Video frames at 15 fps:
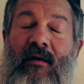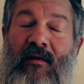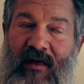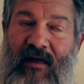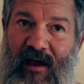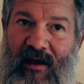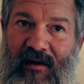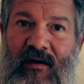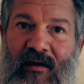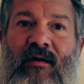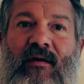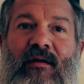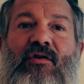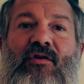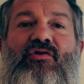Then,
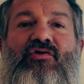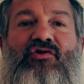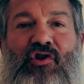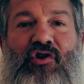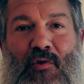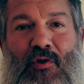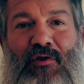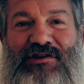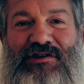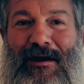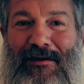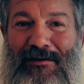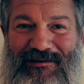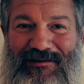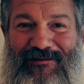2 more
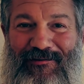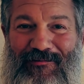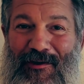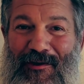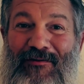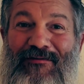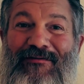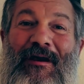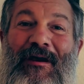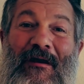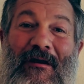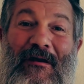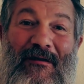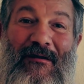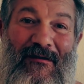challenges arose.
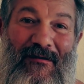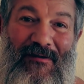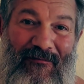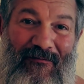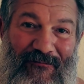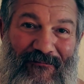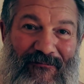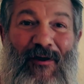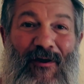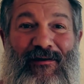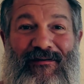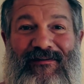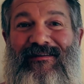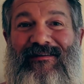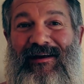The
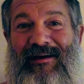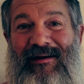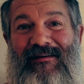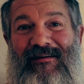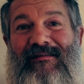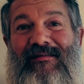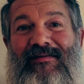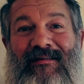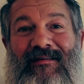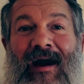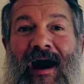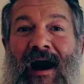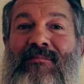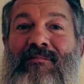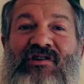first is the
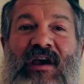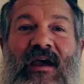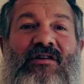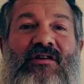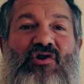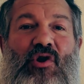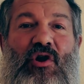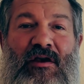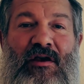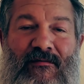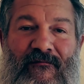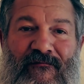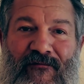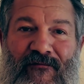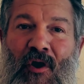time change in
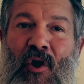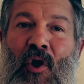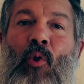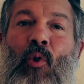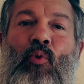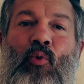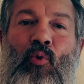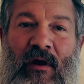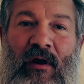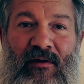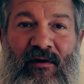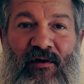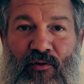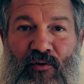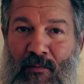the fall
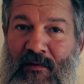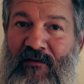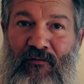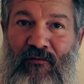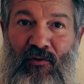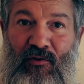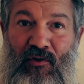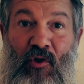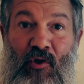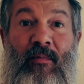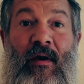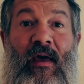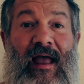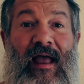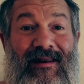really threw me for a loop,
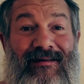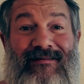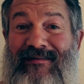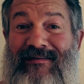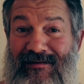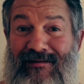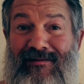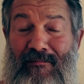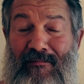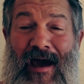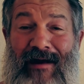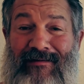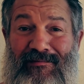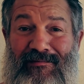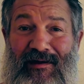and it's still
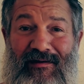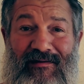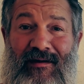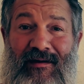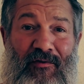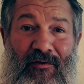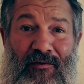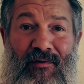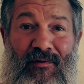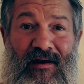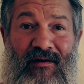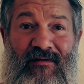impacting me to some degree.